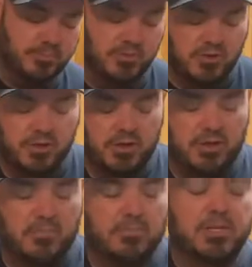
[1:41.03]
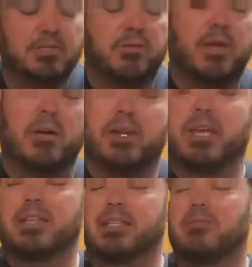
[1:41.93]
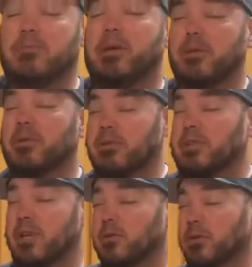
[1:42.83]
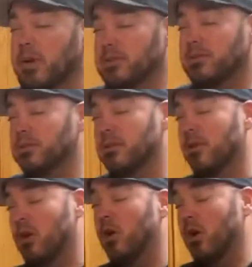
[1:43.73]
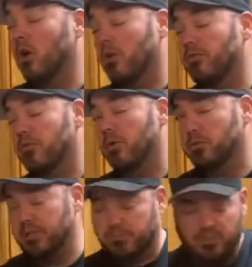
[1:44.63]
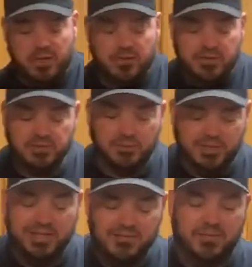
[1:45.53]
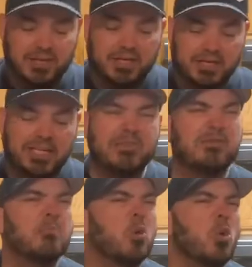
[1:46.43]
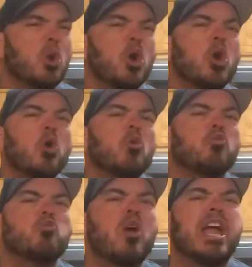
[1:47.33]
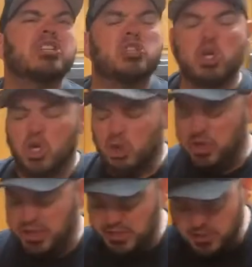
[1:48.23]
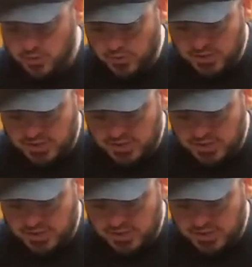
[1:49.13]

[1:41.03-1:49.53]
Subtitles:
Mix it around, and it's even better if the tater tots are frozen. This will give even more ranch goodness to this